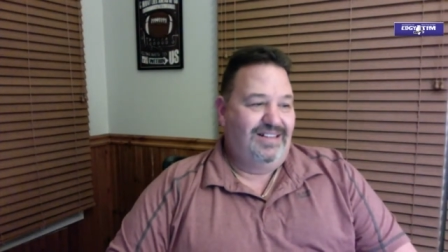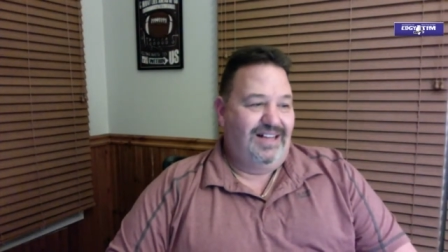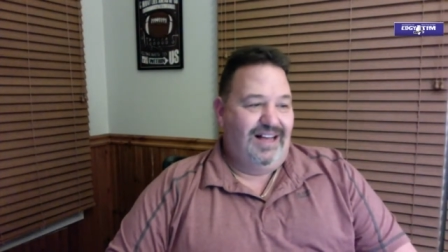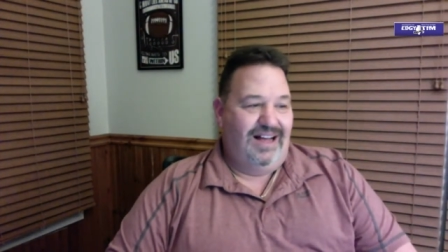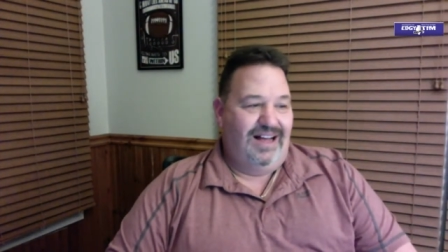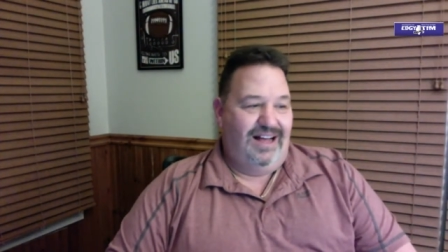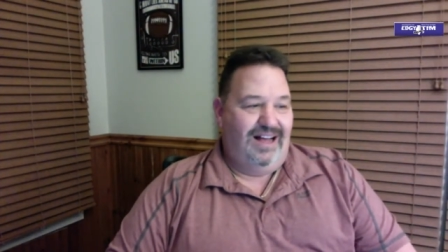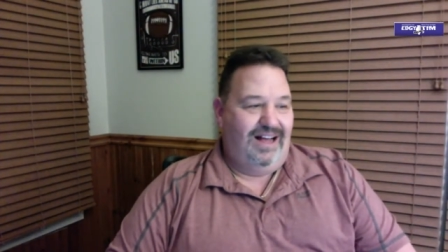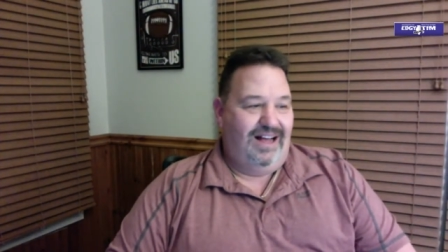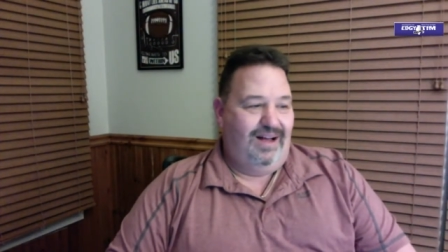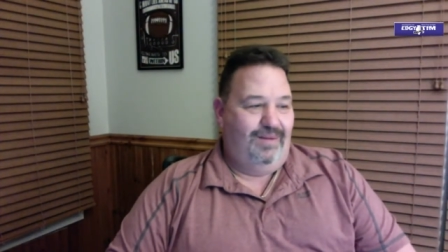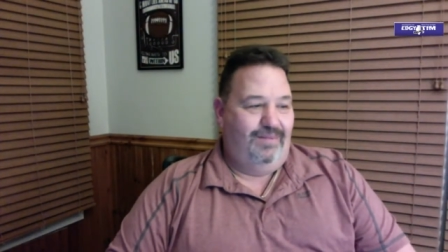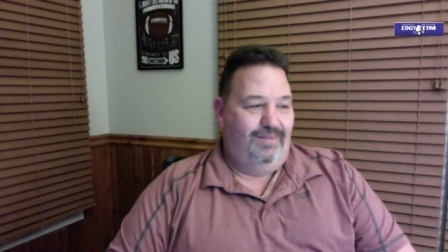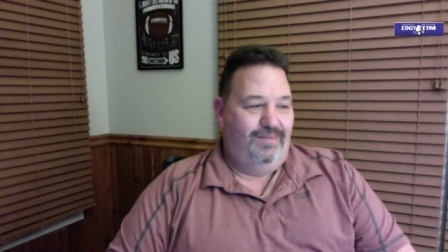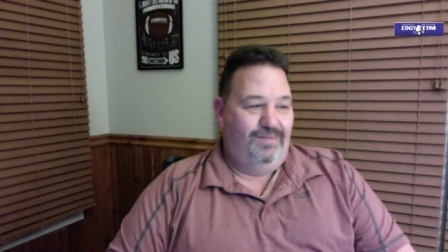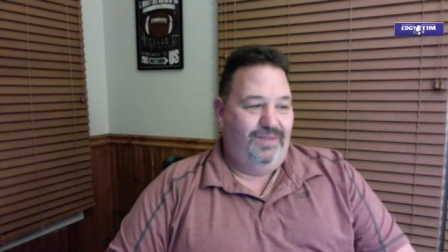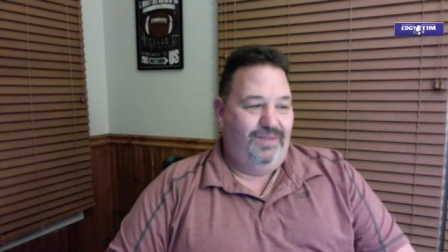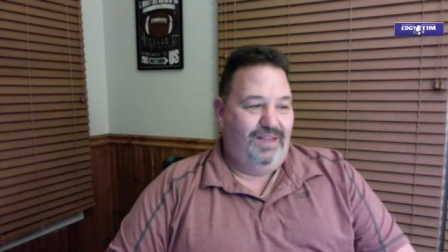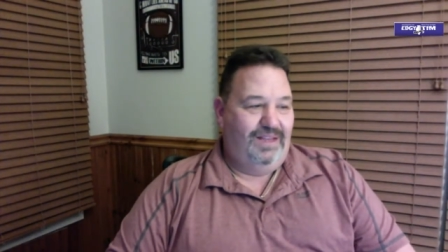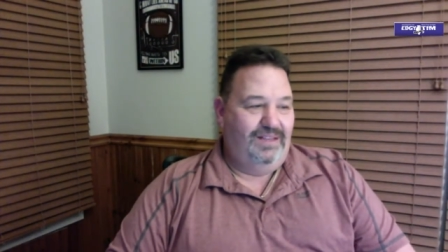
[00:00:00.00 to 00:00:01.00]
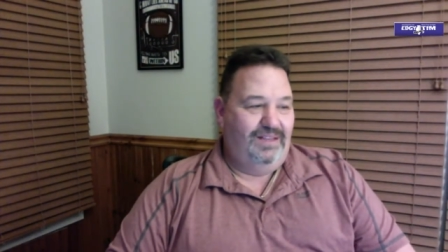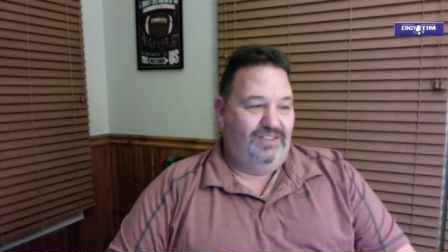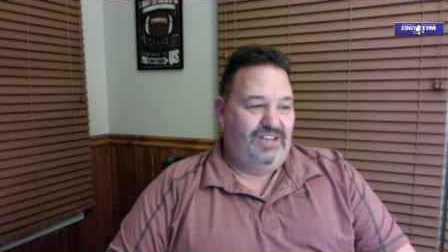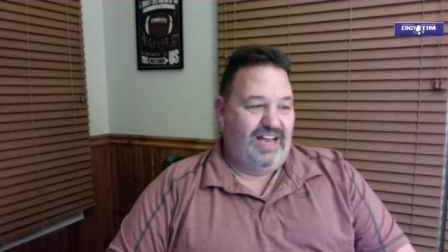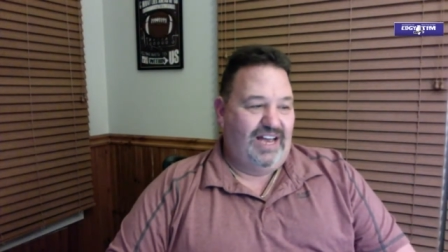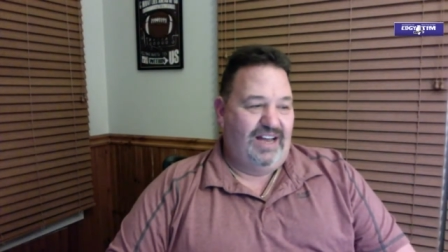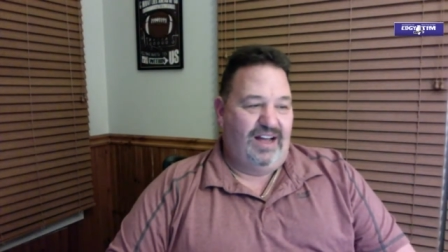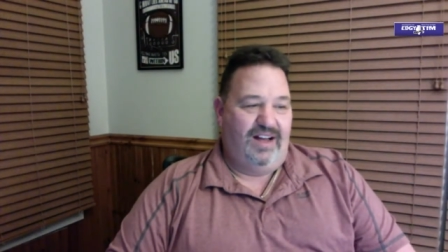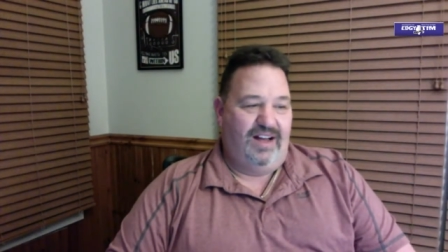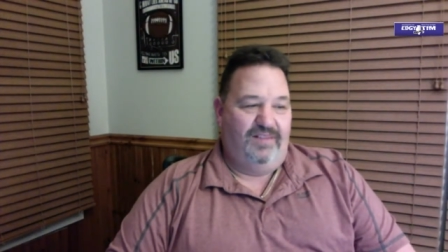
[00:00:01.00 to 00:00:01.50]
um,
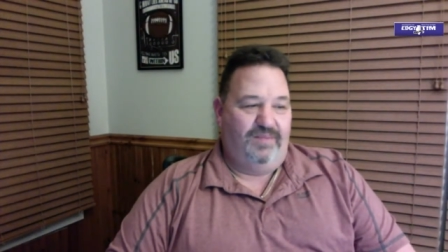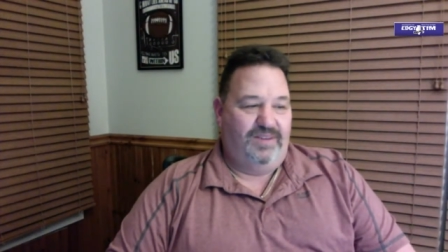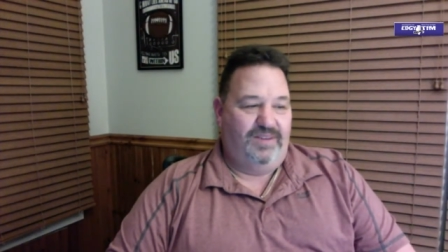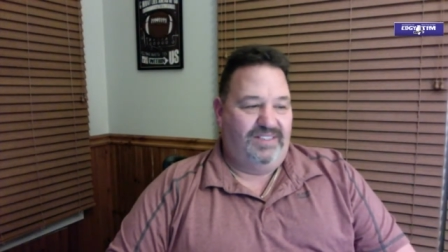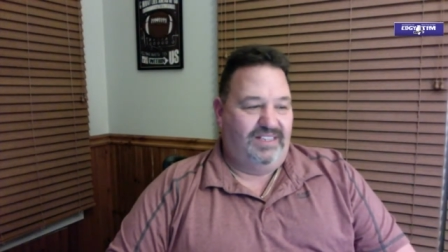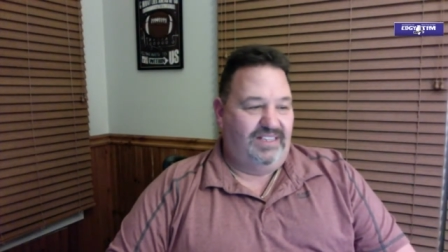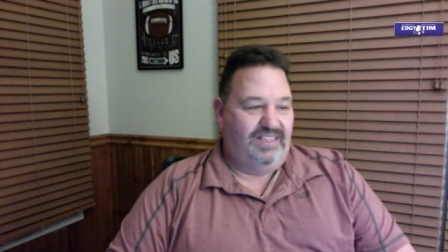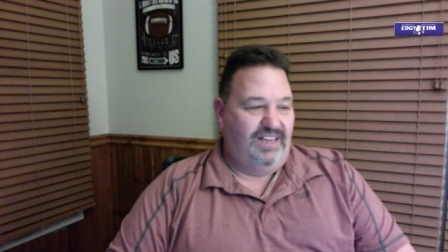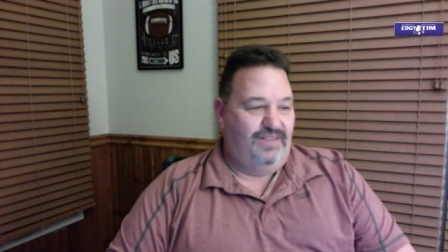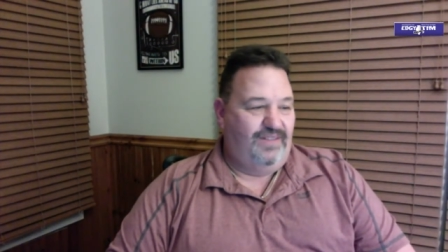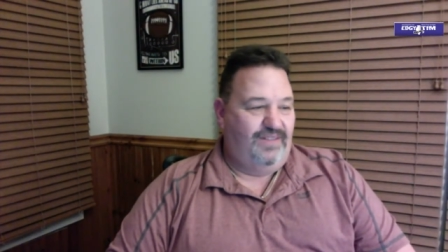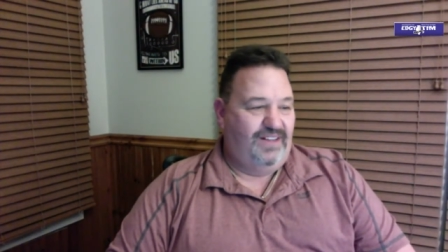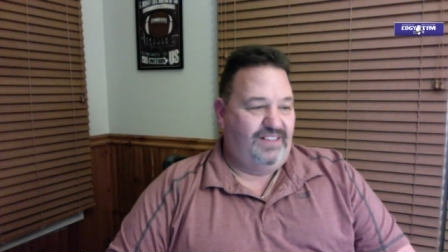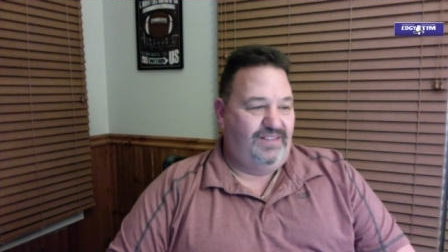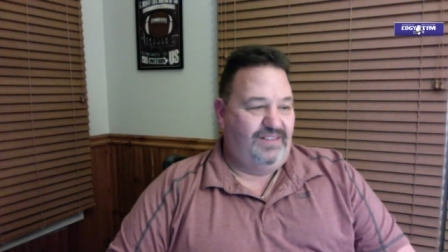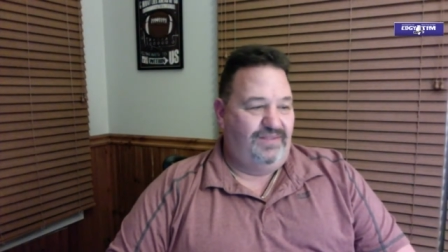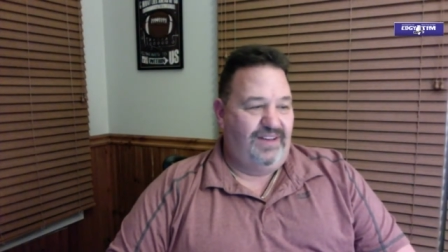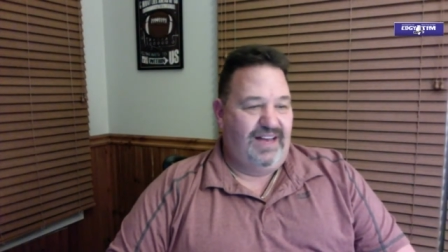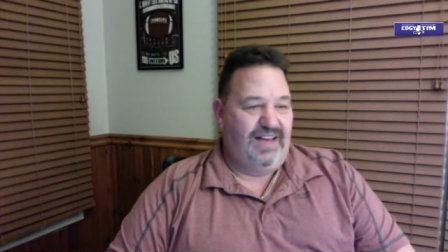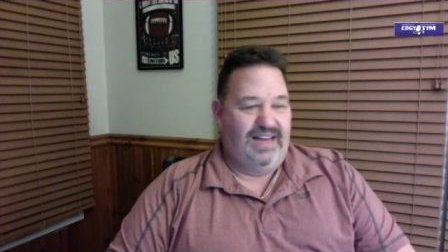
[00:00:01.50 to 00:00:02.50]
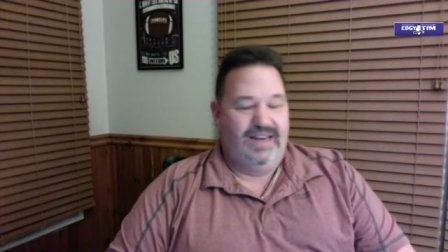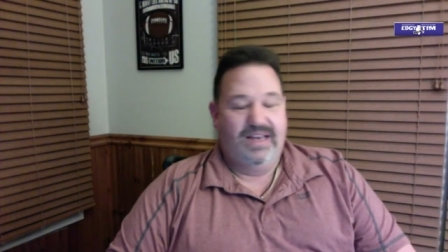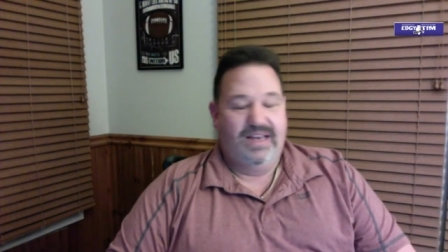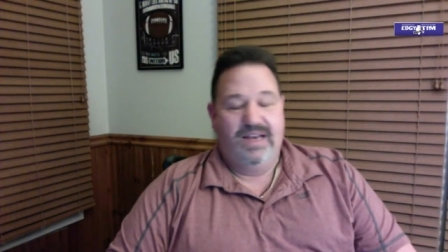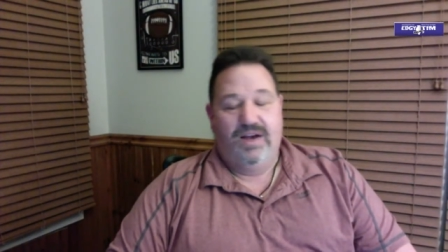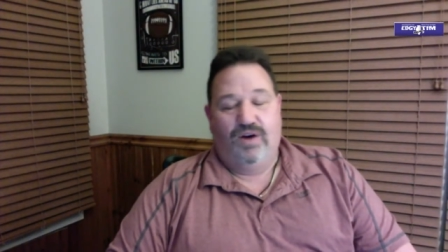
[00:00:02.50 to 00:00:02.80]
Jack Hoffman's a defensive end.